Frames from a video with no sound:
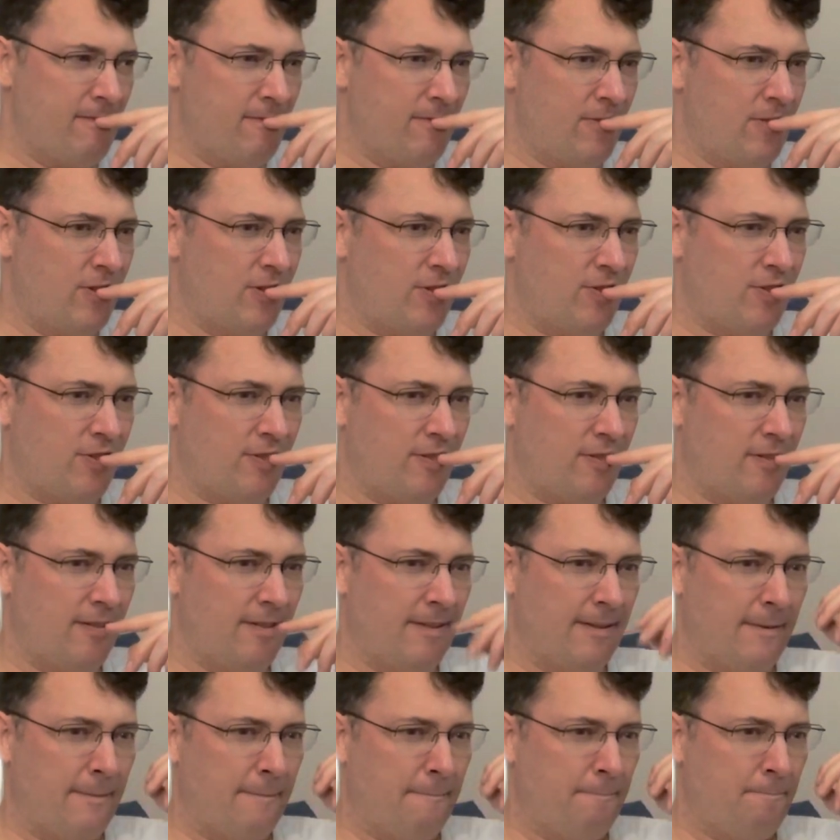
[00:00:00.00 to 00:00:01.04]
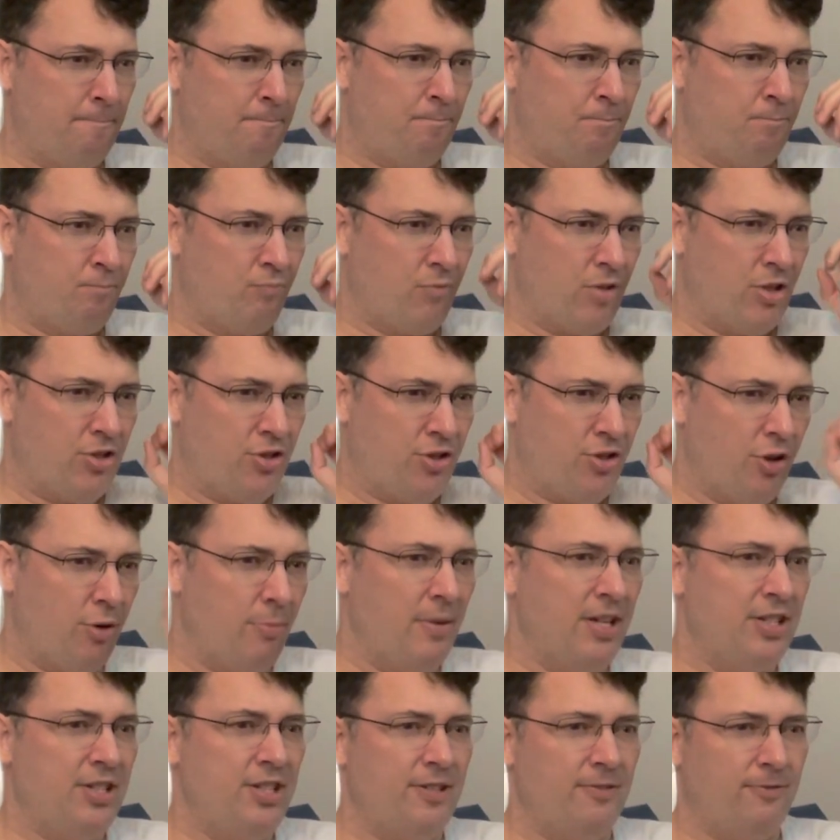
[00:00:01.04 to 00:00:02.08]
just so
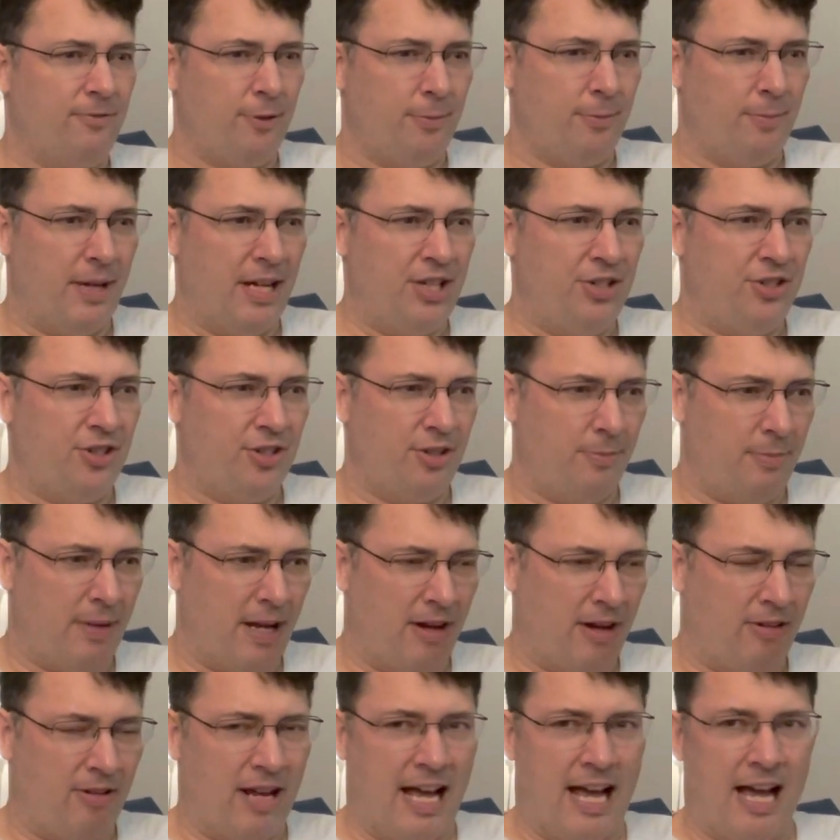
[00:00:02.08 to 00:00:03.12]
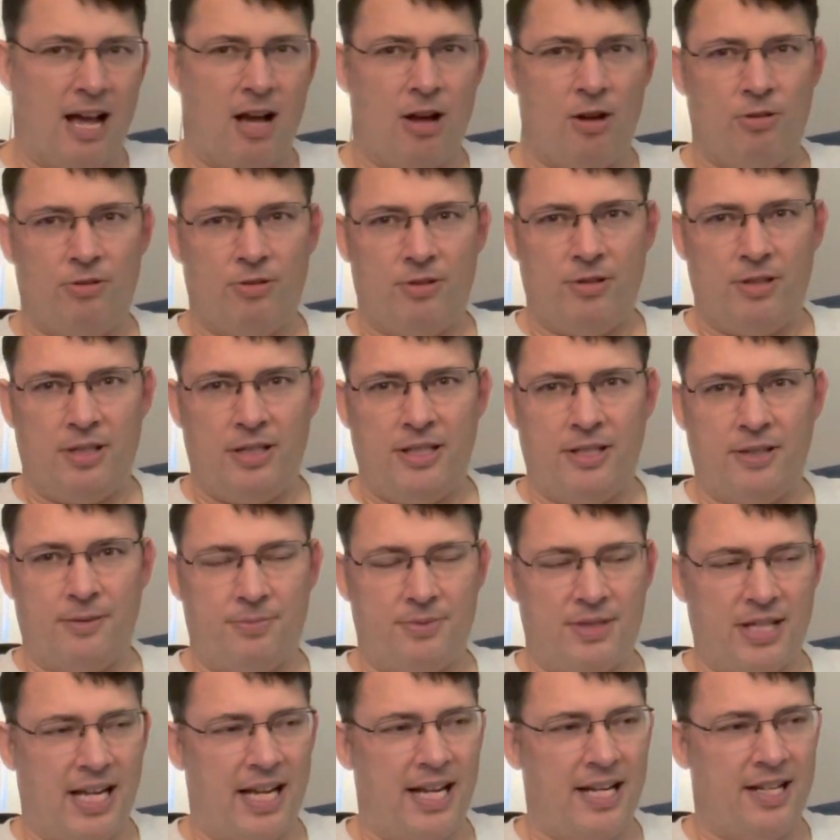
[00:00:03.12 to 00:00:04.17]
much information about how he
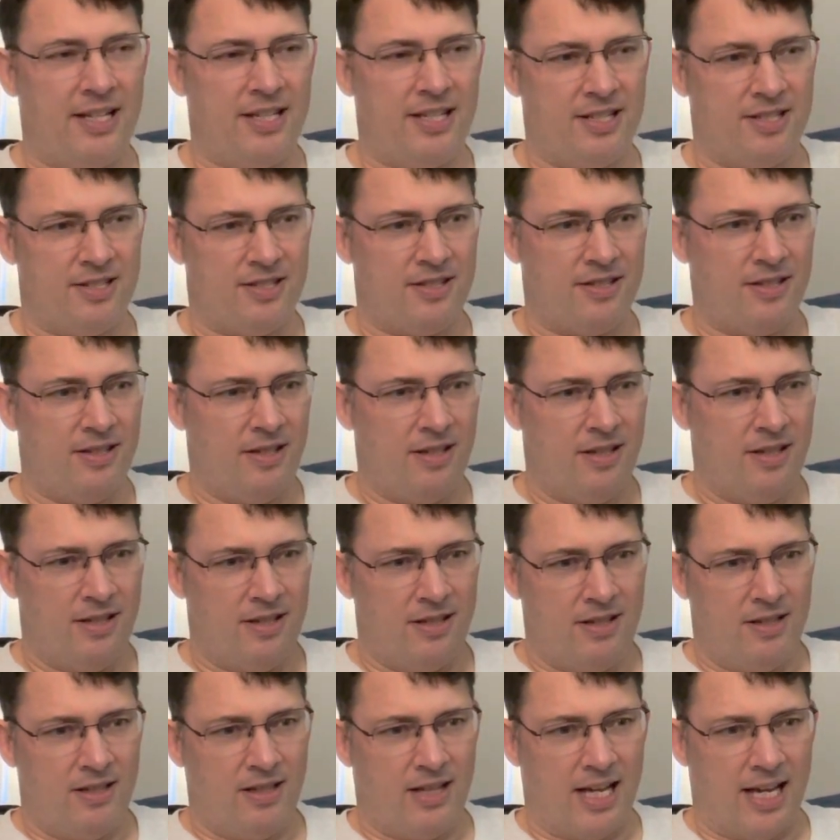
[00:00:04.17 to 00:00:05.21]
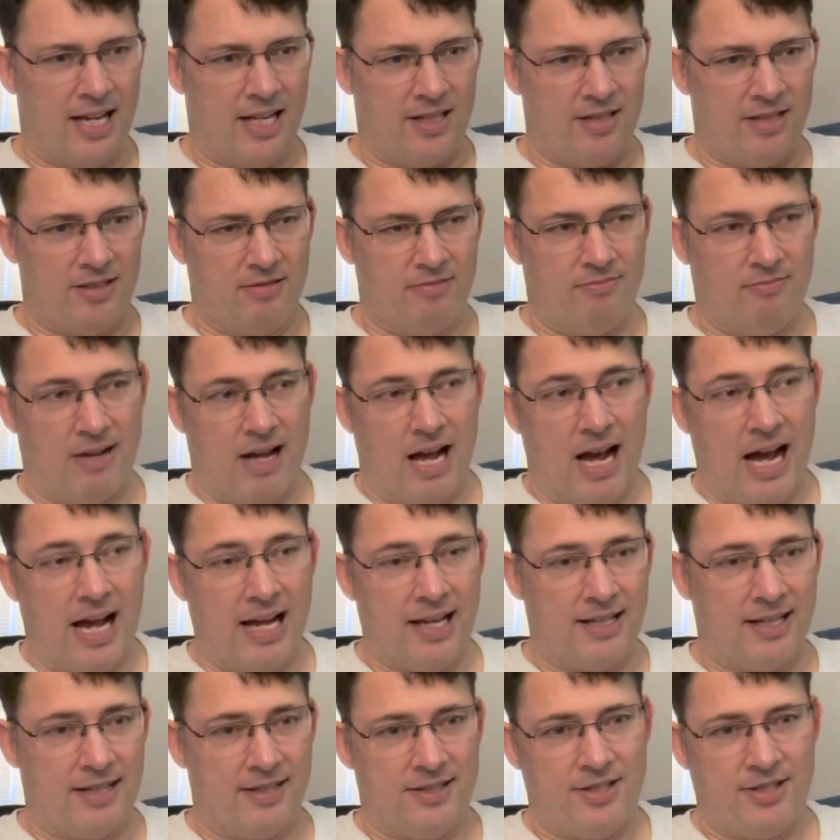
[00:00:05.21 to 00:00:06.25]
obtained his, like, I
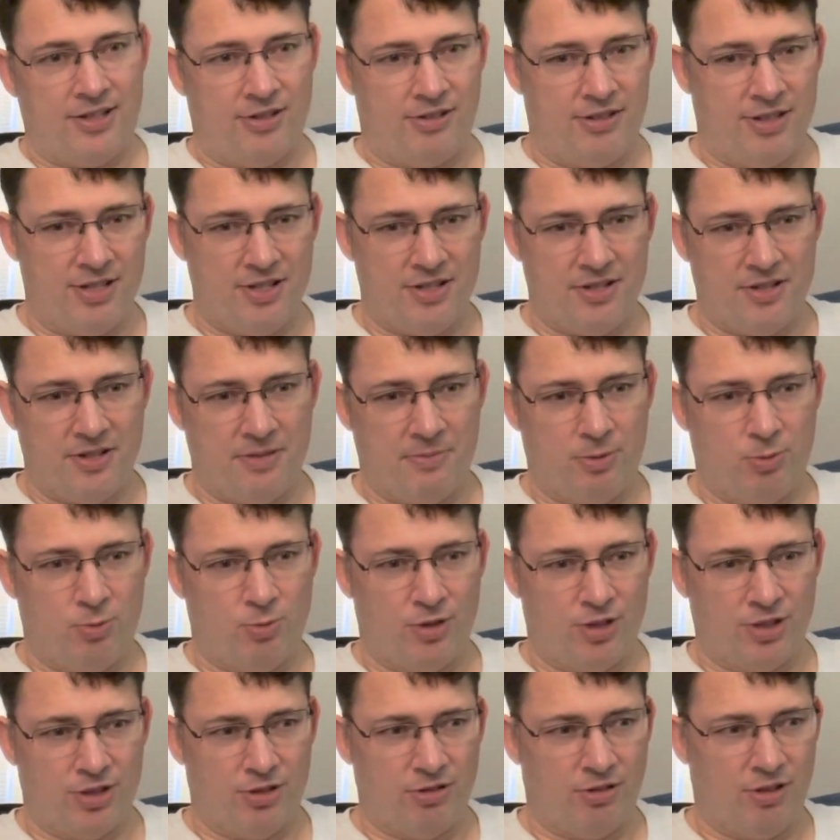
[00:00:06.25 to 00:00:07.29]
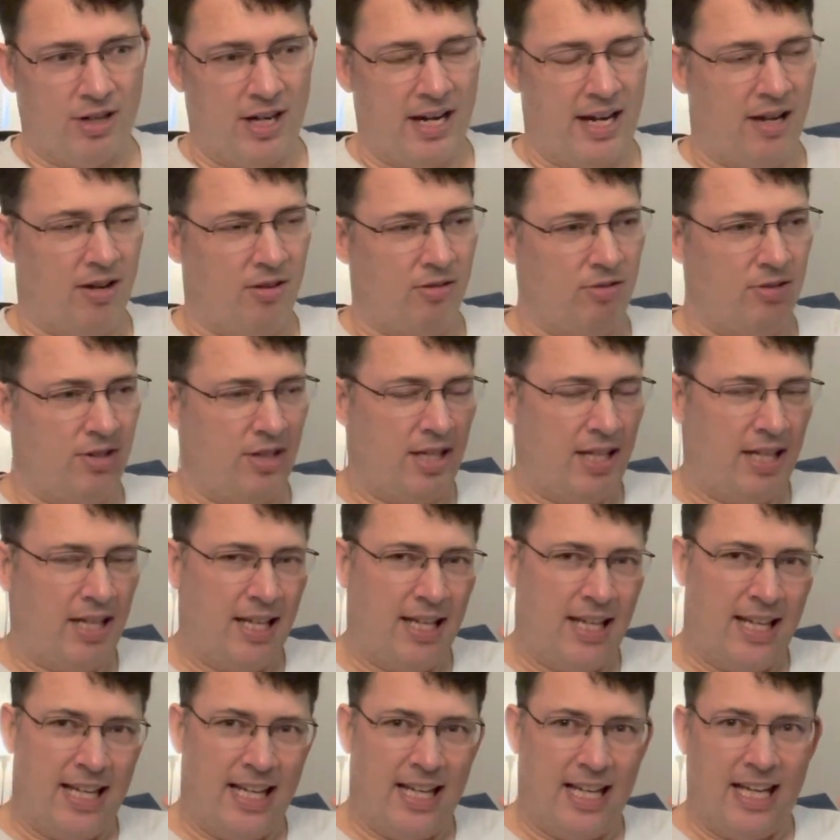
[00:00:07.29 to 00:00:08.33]
consider his number one grail.
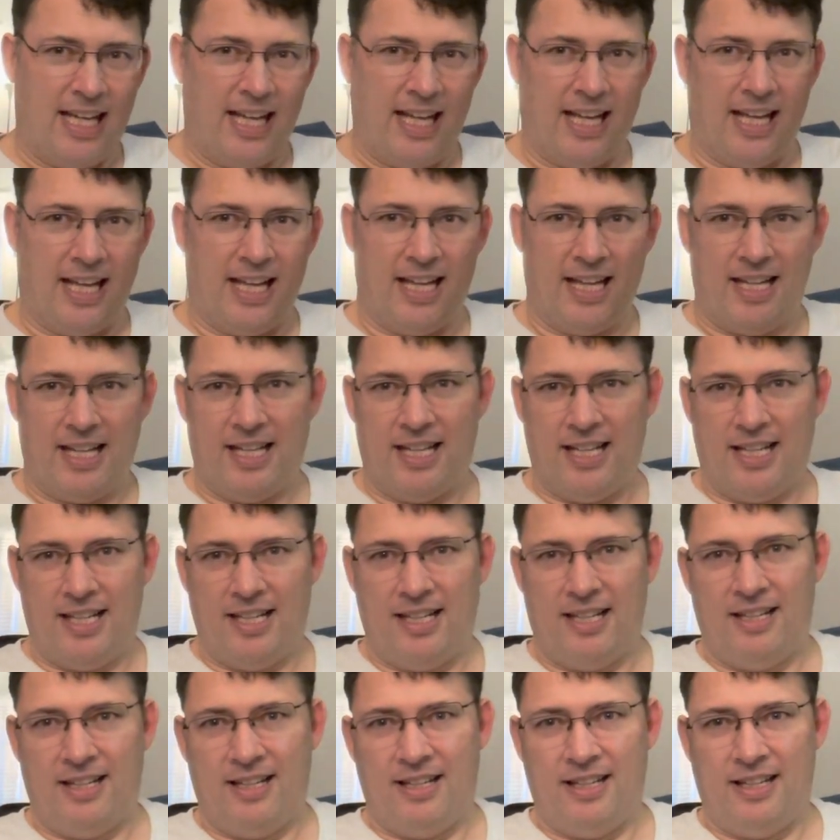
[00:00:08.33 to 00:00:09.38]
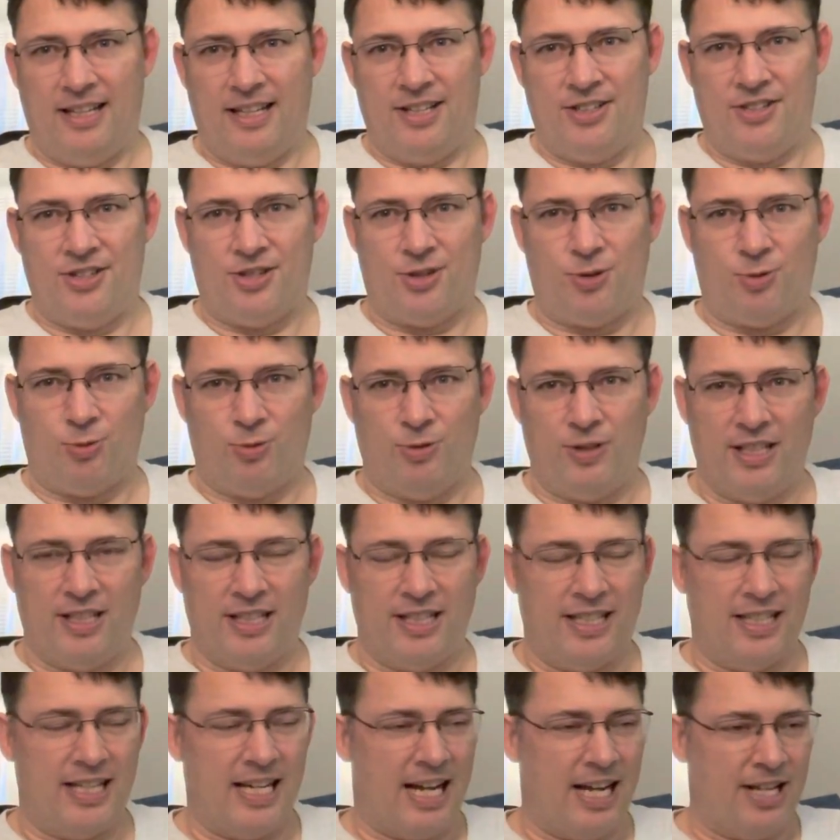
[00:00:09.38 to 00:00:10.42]
And it just
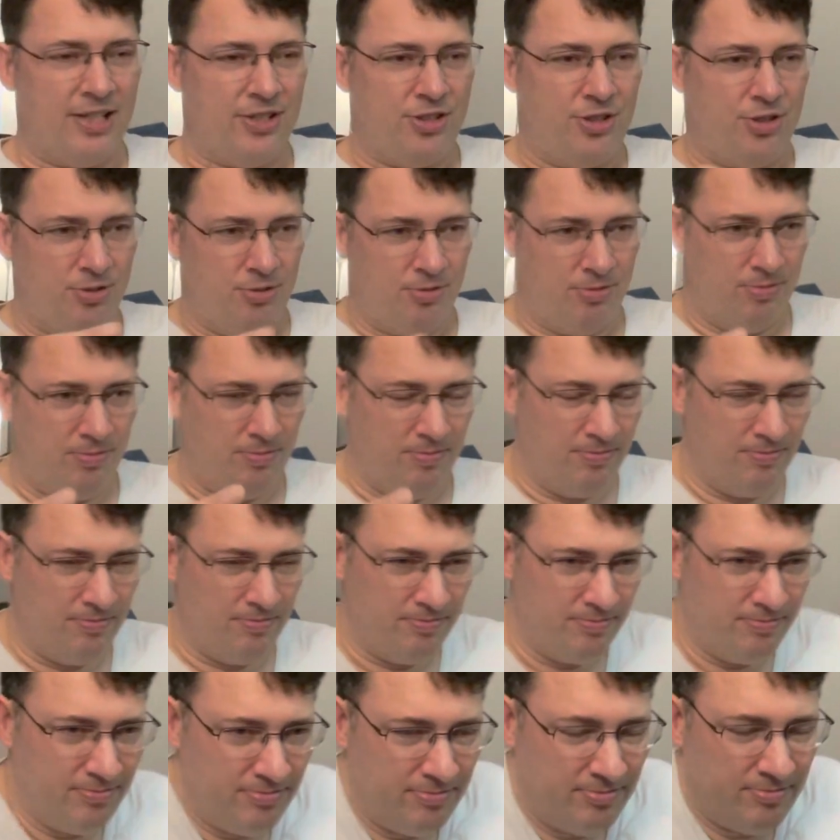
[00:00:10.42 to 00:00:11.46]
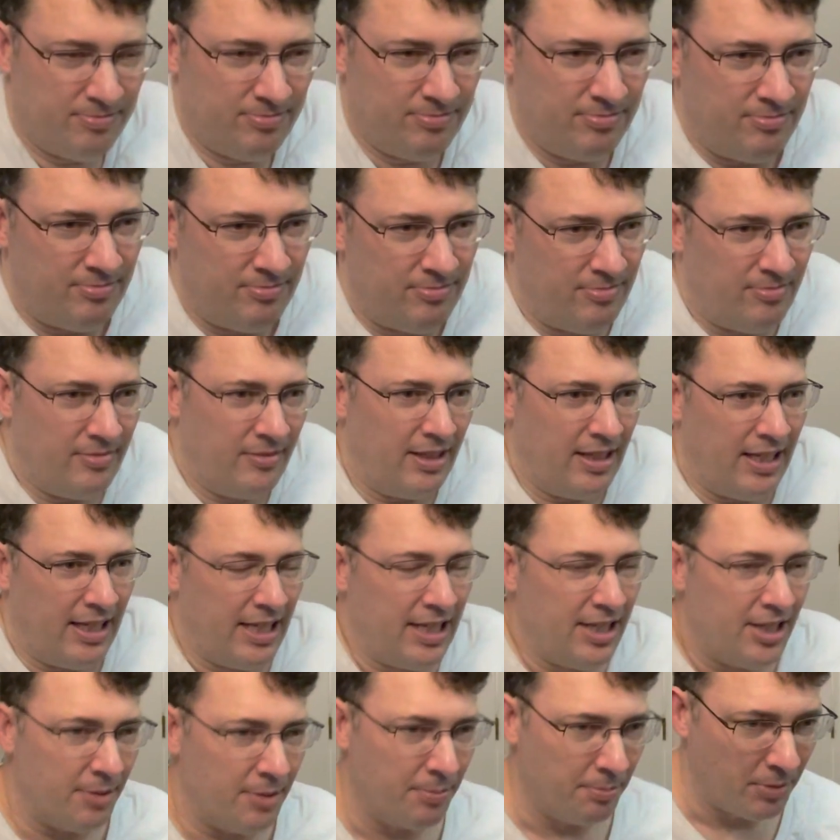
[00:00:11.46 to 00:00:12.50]
really got you
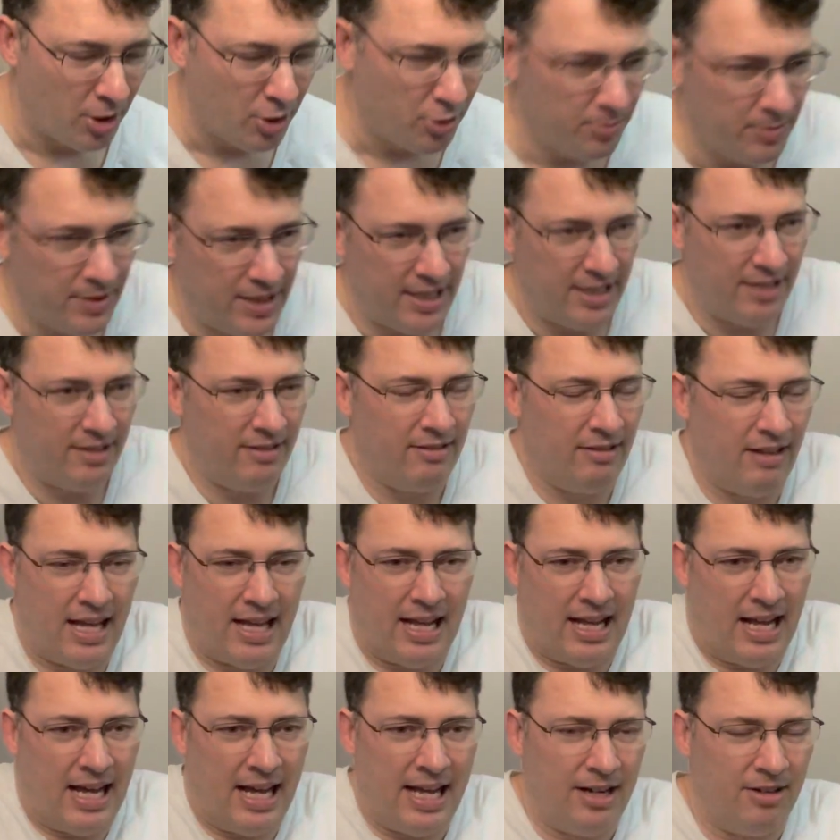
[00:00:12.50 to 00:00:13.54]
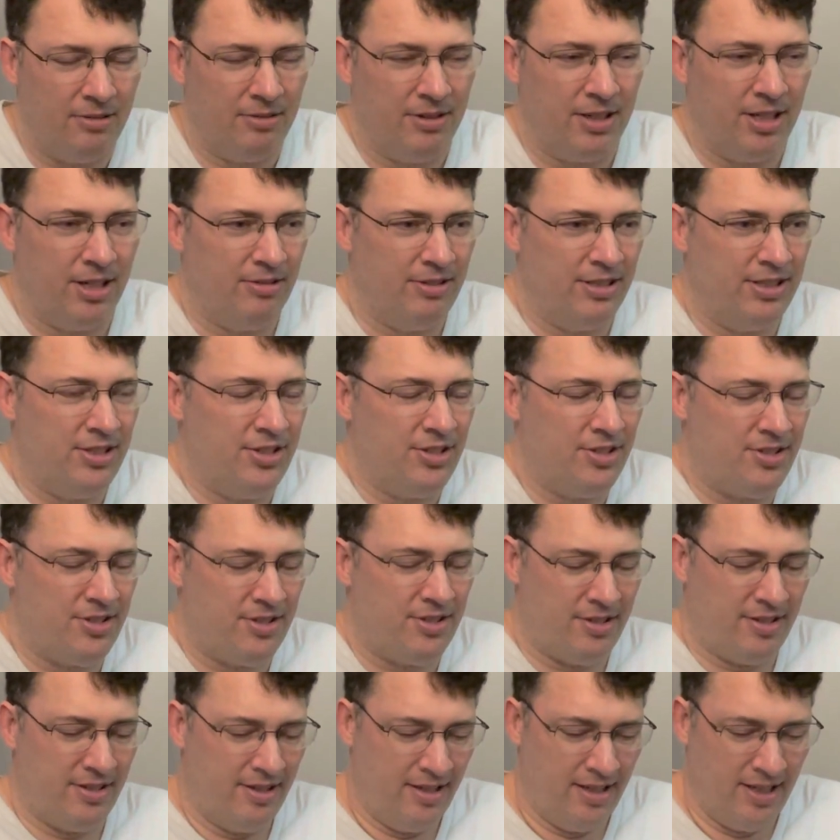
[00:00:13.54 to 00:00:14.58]
in the moment. I don't know. Just,